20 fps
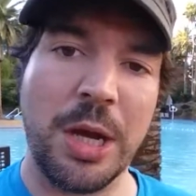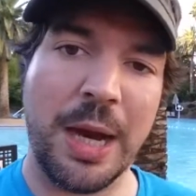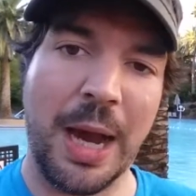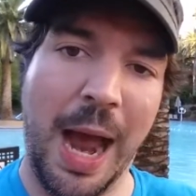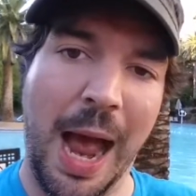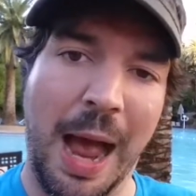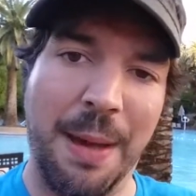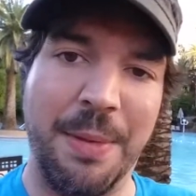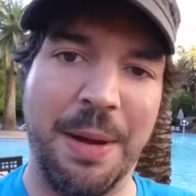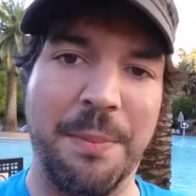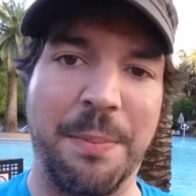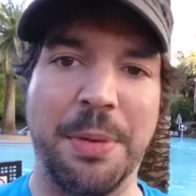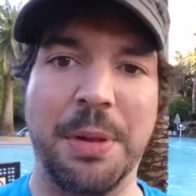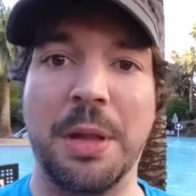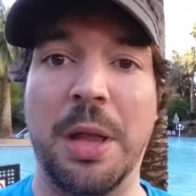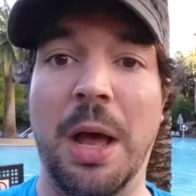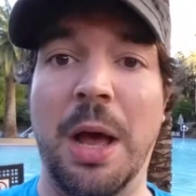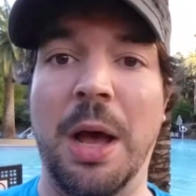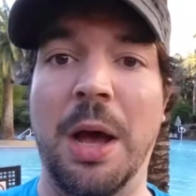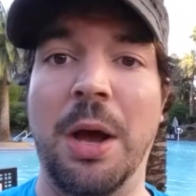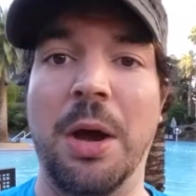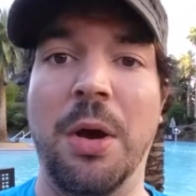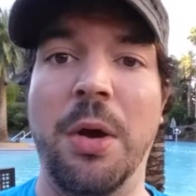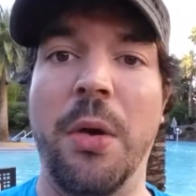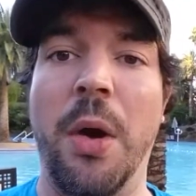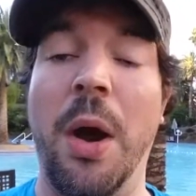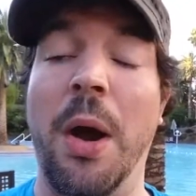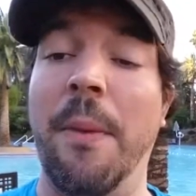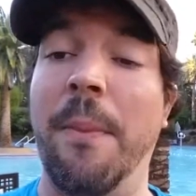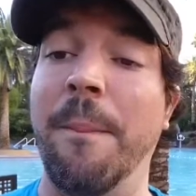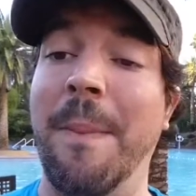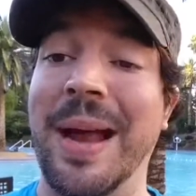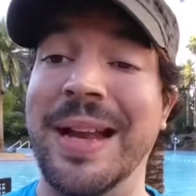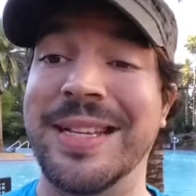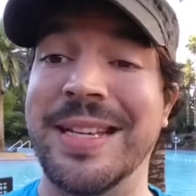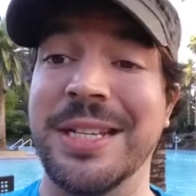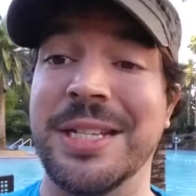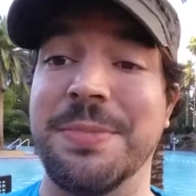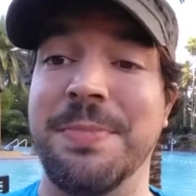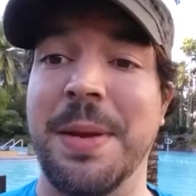comment below or
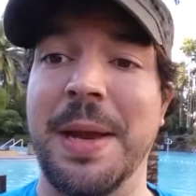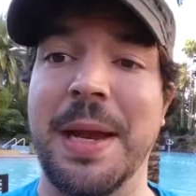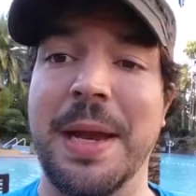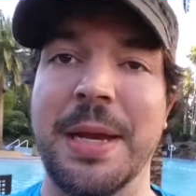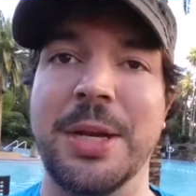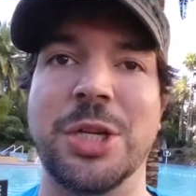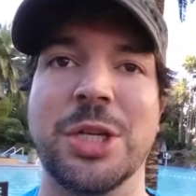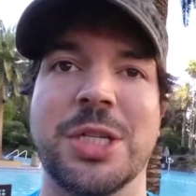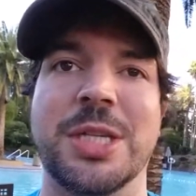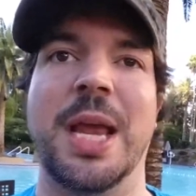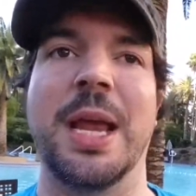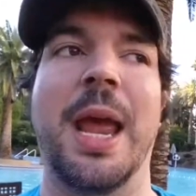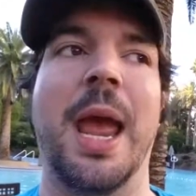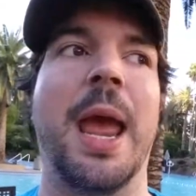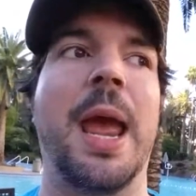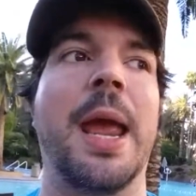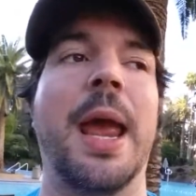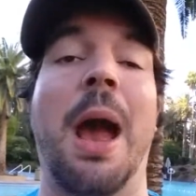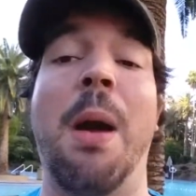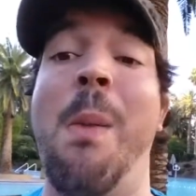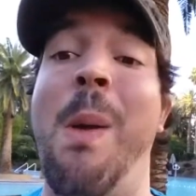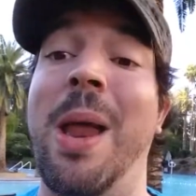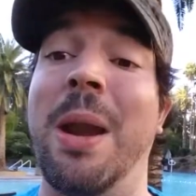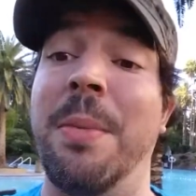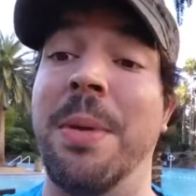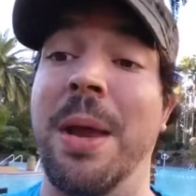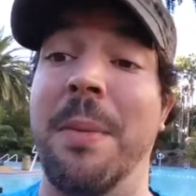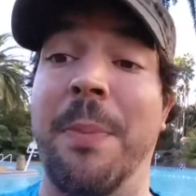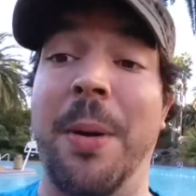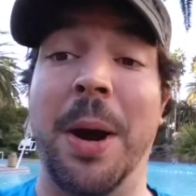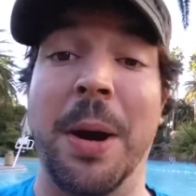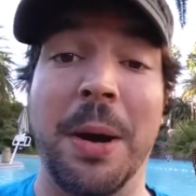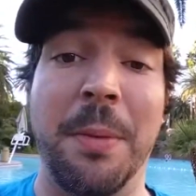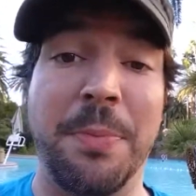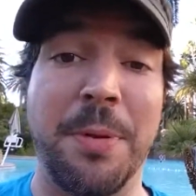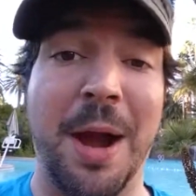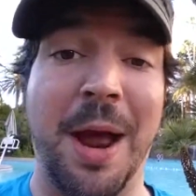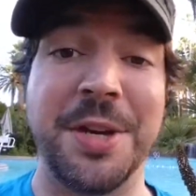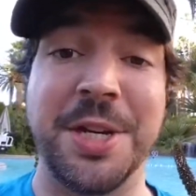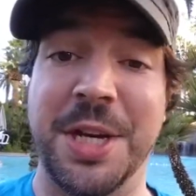message me. Just say, hey, I want to be a part of
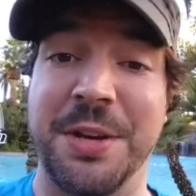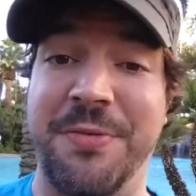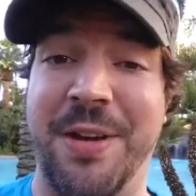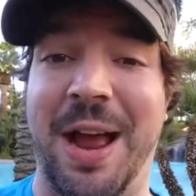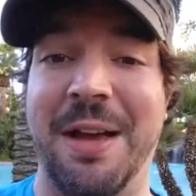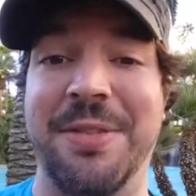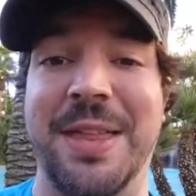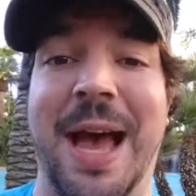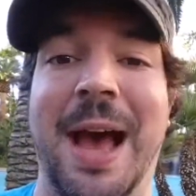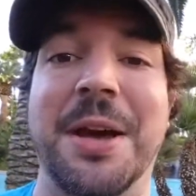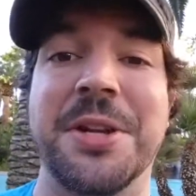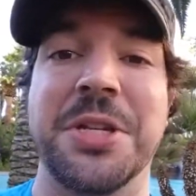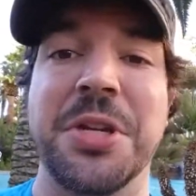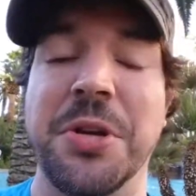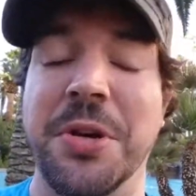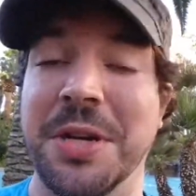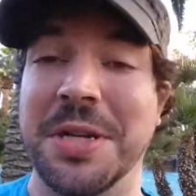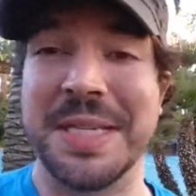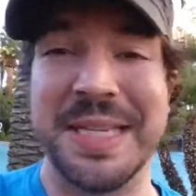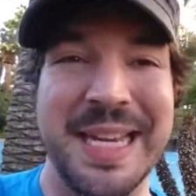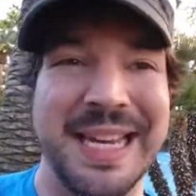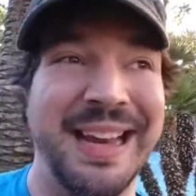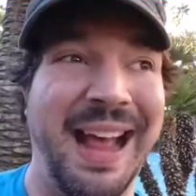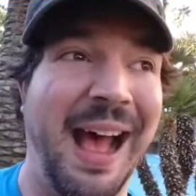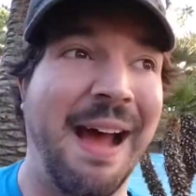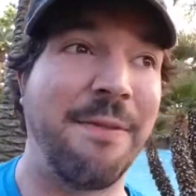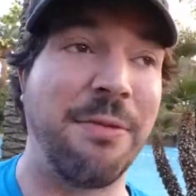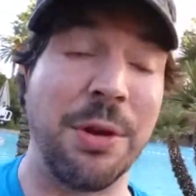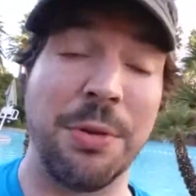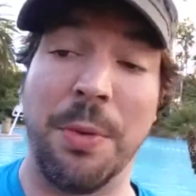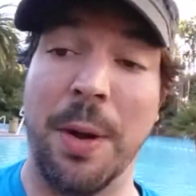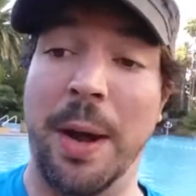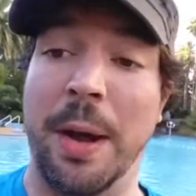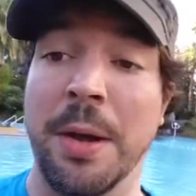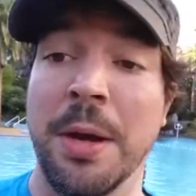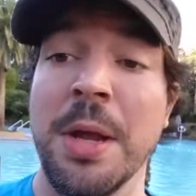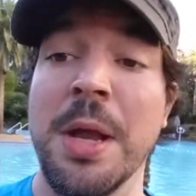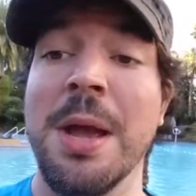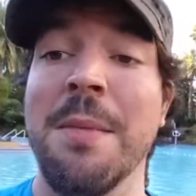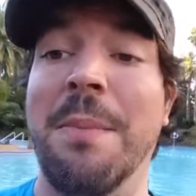Project 5000. You're going to see it
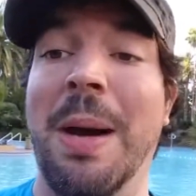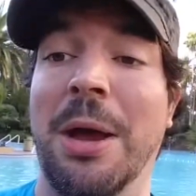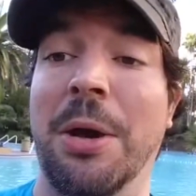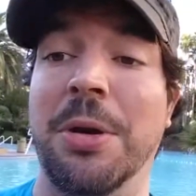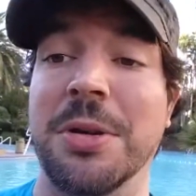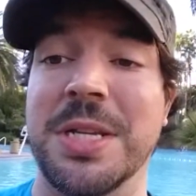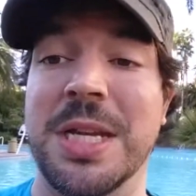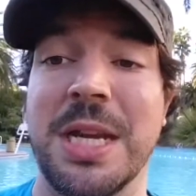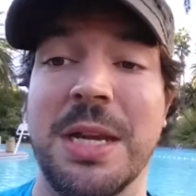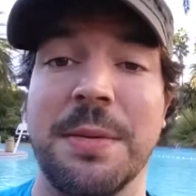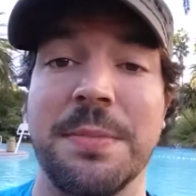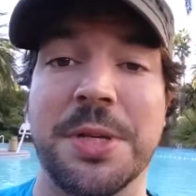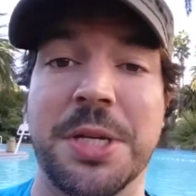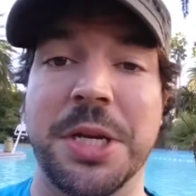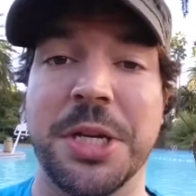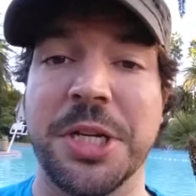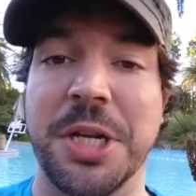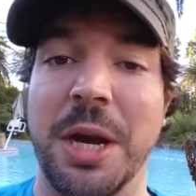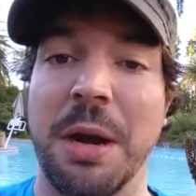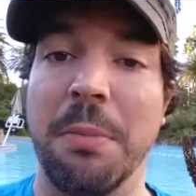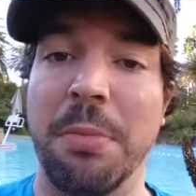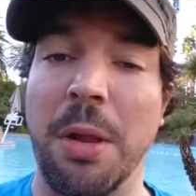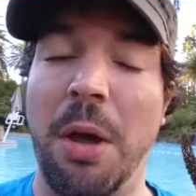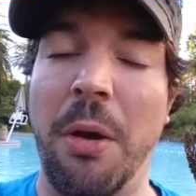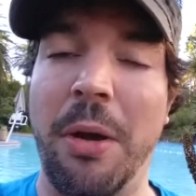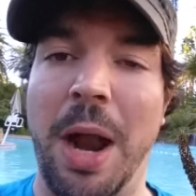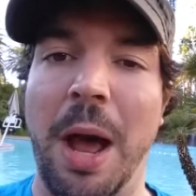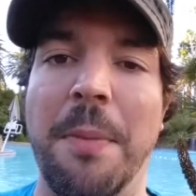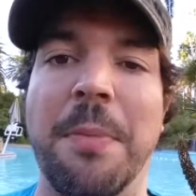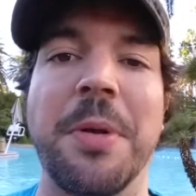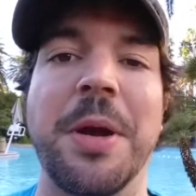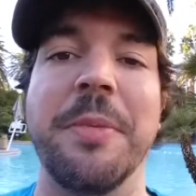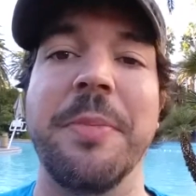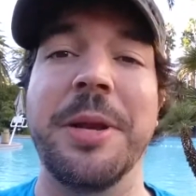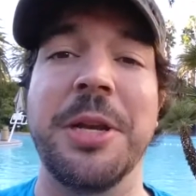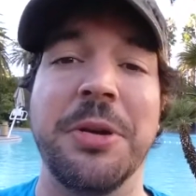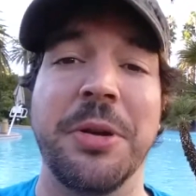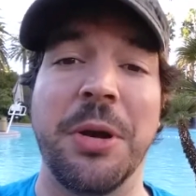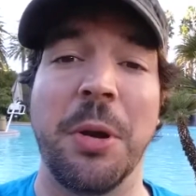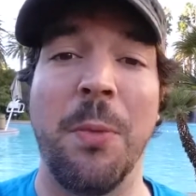everywhere. My whole team's just going to blow it up. We're going to be
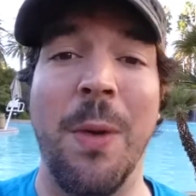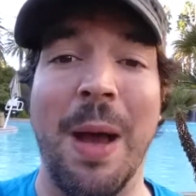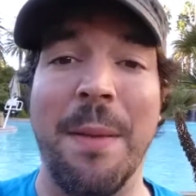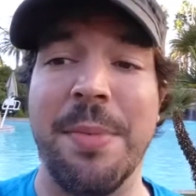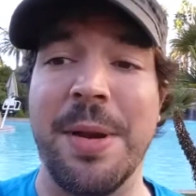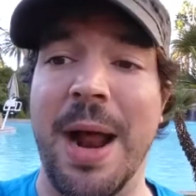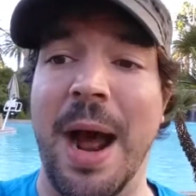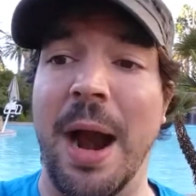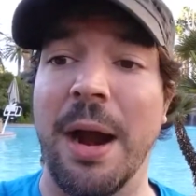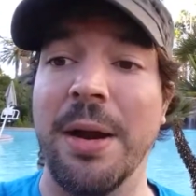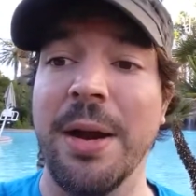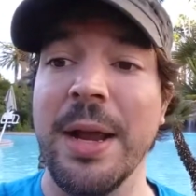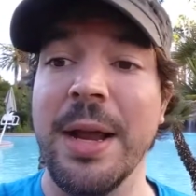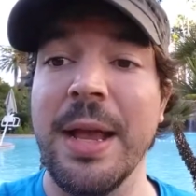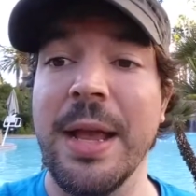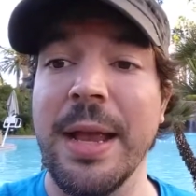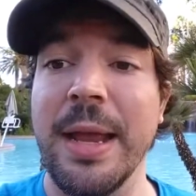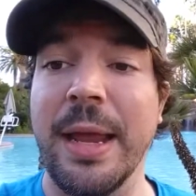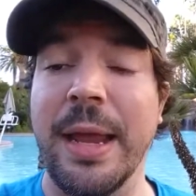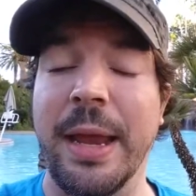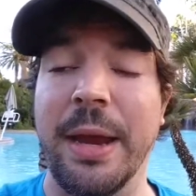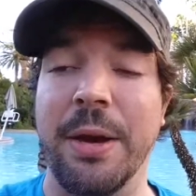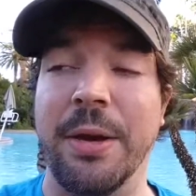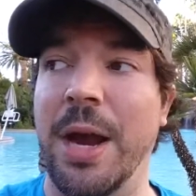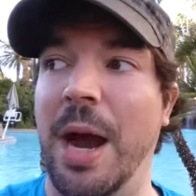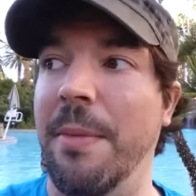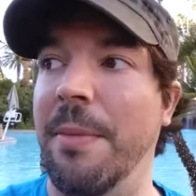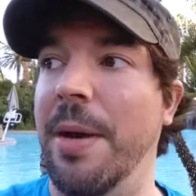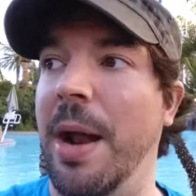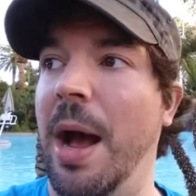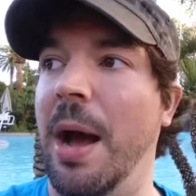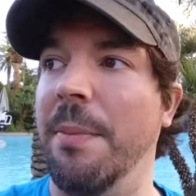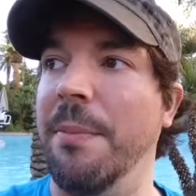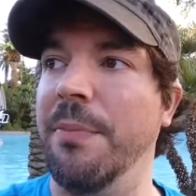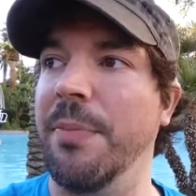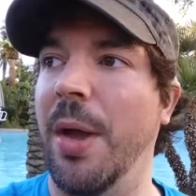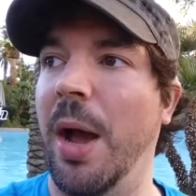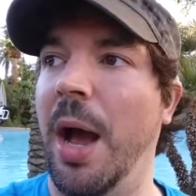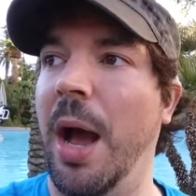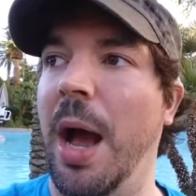doing a webinar here coming up.
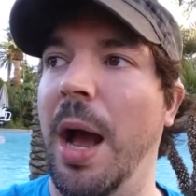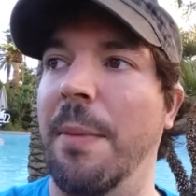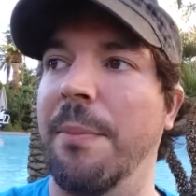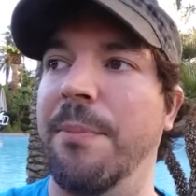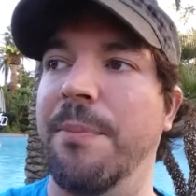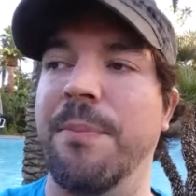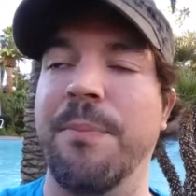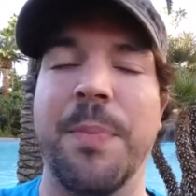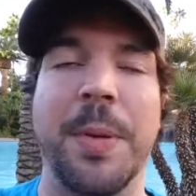So